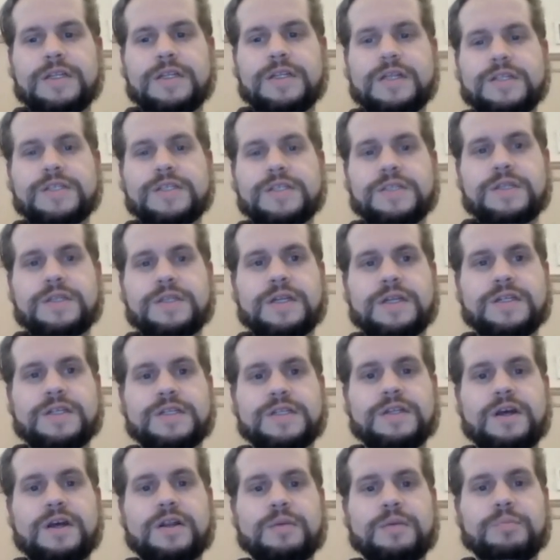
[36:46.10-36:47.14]
it's
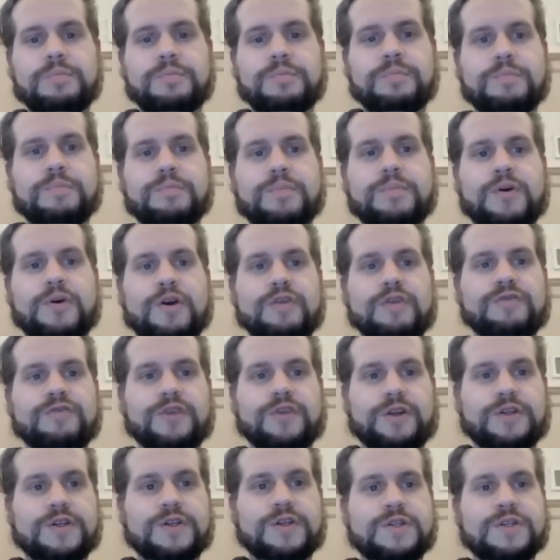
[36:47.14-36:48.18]
not a
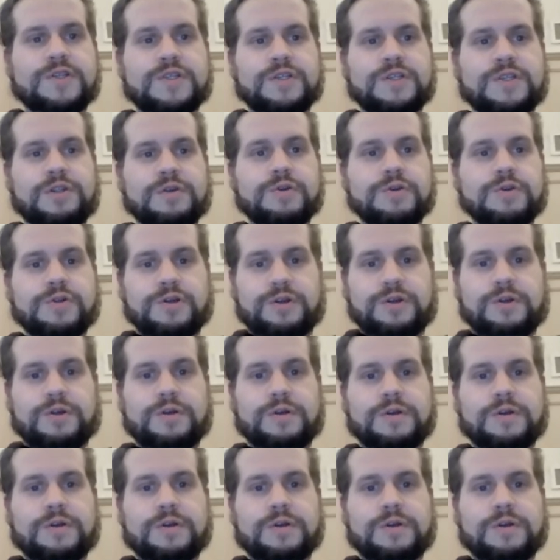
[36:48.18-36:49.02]
perfect solution.